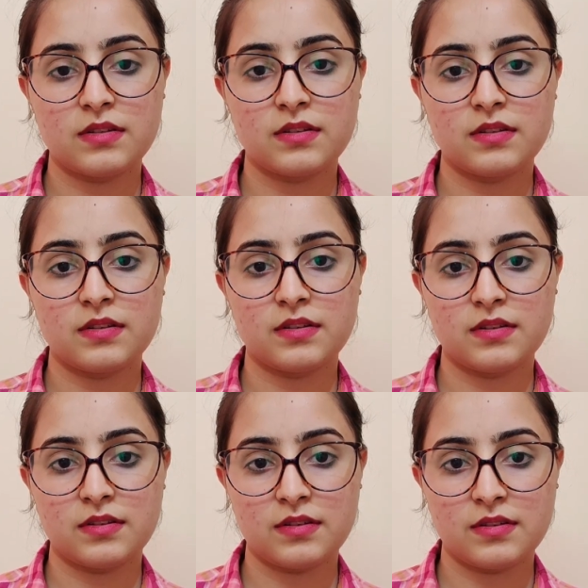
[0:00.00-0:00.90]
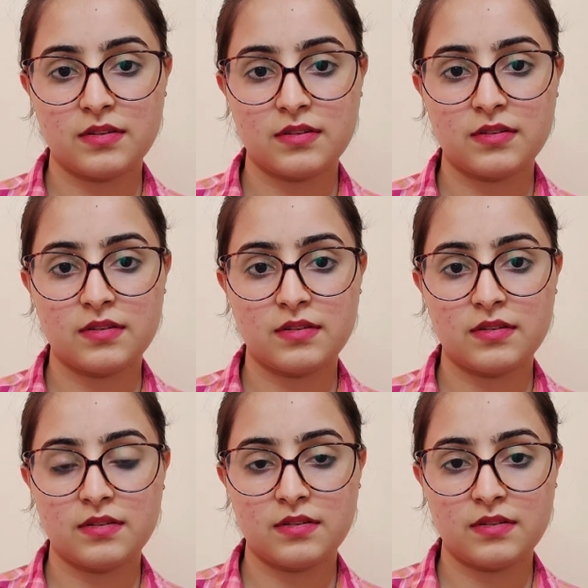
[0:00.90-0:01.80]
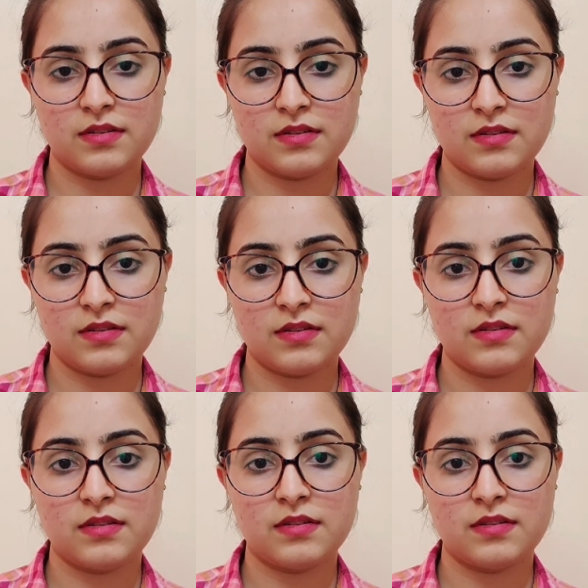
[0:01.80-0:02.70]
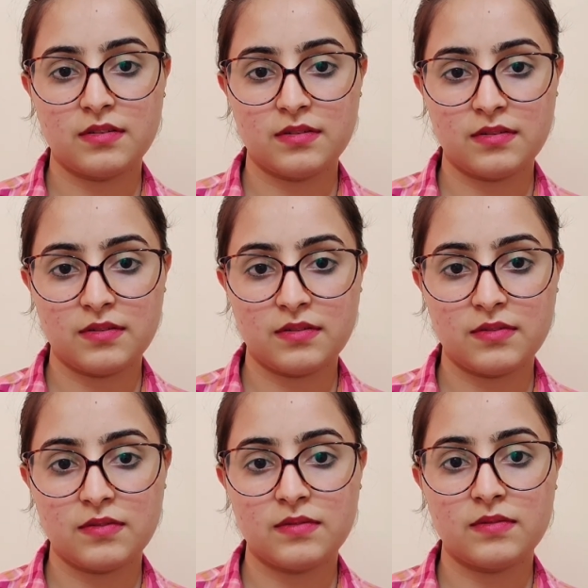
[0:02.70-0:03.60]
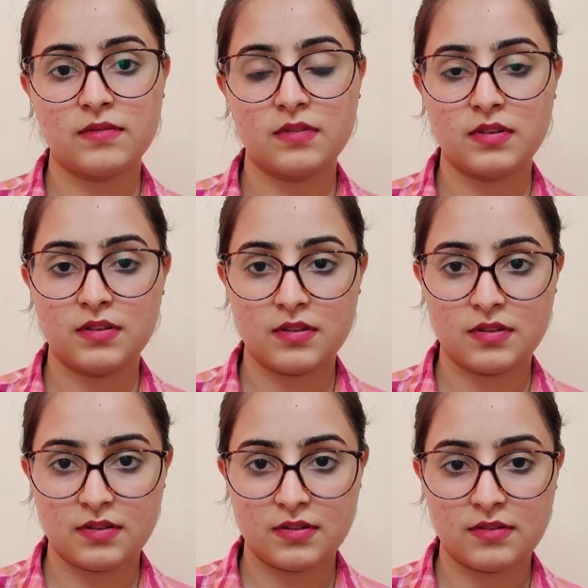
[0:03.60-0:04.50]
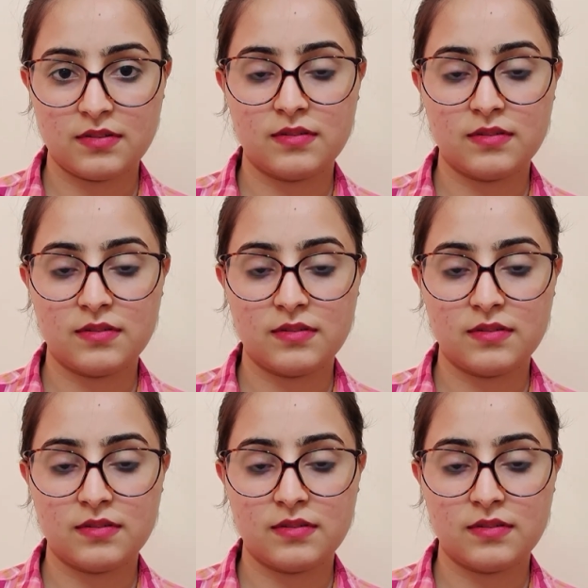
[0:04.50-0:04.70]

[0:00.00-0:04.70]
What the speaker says: The person shown says nothing.